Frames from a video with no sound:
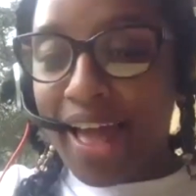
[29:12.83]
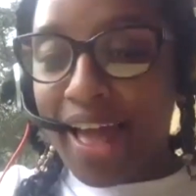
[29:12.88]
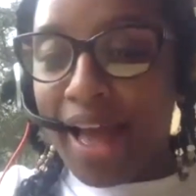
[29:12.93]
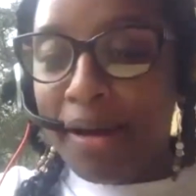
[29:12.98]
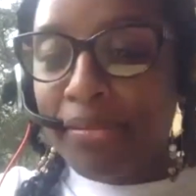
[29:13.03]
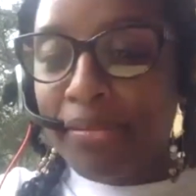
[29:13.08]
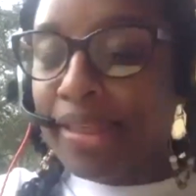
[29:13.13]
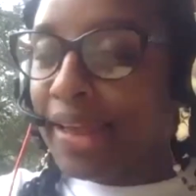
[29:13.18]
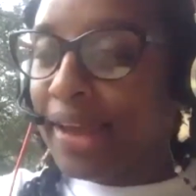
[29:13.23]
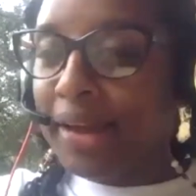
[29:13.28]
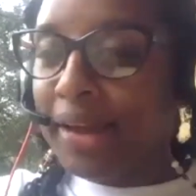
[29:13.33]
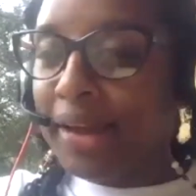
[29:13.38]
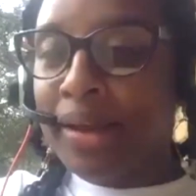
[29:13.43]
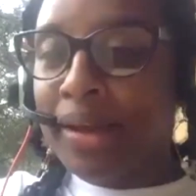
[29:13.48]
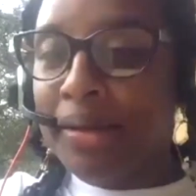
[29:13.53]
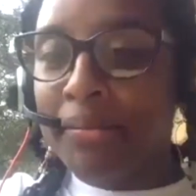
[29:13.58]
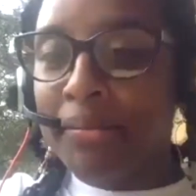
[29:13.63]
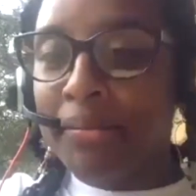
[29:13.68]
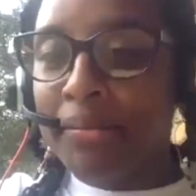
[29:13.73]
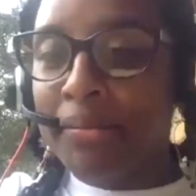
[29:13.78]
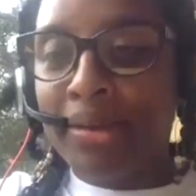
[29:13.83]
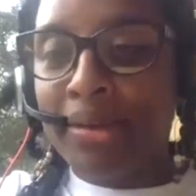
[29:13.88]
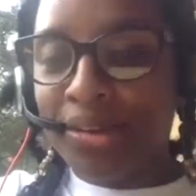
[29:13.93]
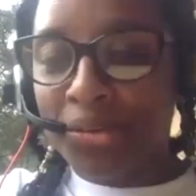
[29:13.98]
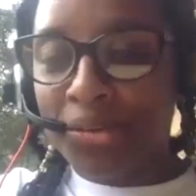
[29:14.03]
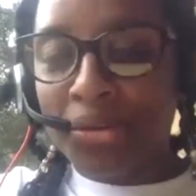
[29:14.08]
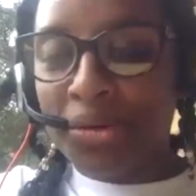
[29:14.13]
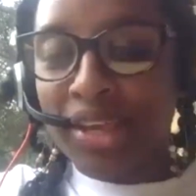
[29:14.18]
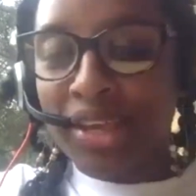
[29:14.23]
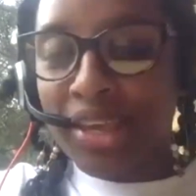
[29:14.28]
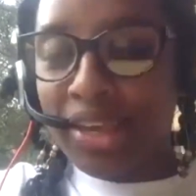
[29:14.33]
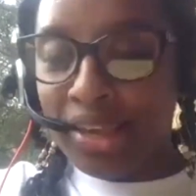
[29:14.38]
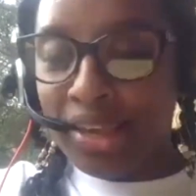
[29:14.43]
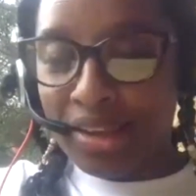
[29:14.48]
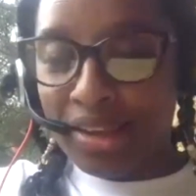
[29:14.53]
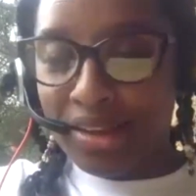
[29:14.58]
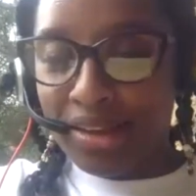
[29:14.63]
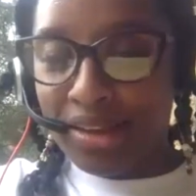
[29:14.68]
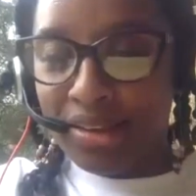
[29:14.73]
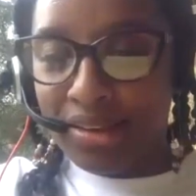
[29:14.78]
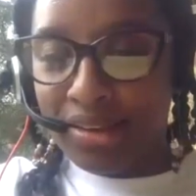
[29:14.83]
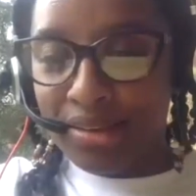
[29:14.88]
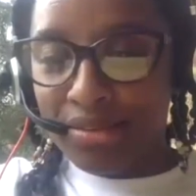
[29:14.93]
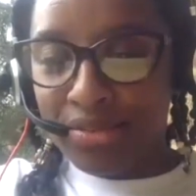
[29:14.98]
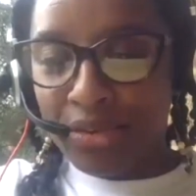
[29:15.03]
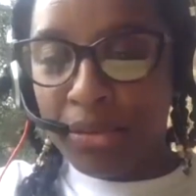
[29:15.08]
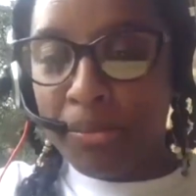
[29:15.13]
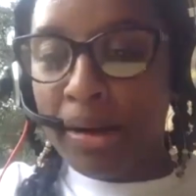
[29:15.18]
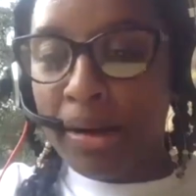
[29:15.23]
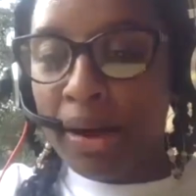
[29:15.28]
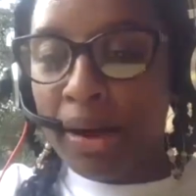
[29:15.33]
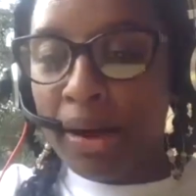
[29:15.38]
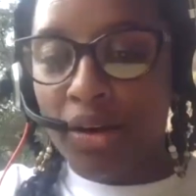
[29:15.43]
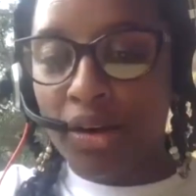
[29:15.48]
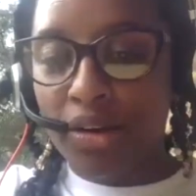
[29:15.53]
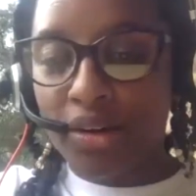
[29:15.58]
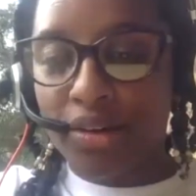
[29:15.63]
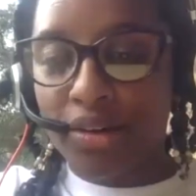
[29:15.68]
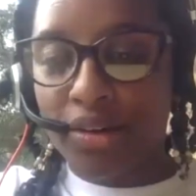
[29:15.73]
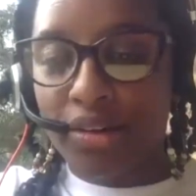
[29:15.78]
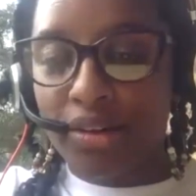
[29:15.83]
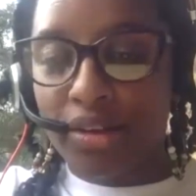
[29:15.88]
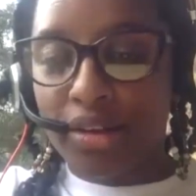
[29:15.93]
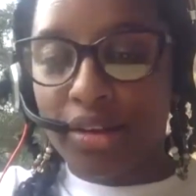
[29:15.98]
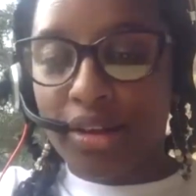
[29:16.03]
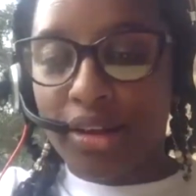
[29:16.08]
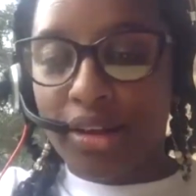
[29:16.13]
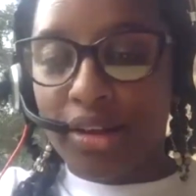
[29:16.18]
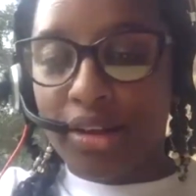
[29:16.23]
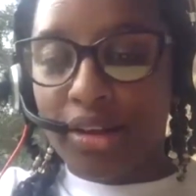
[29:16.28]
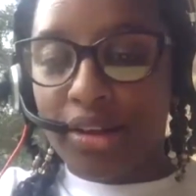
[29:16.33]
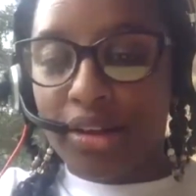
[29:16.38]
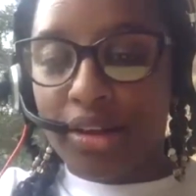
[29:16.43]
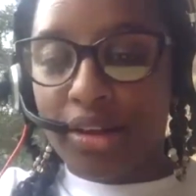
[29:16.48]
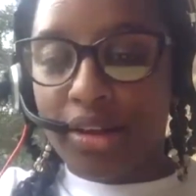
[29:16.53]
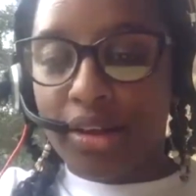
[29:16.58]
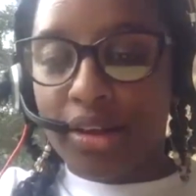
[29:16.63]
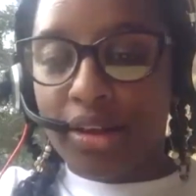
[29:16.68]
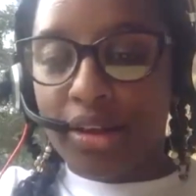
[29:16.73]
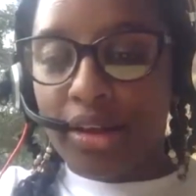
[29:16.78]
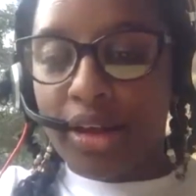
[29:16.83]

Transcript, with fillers: I'm like, I'm not making you no key for my work. Right.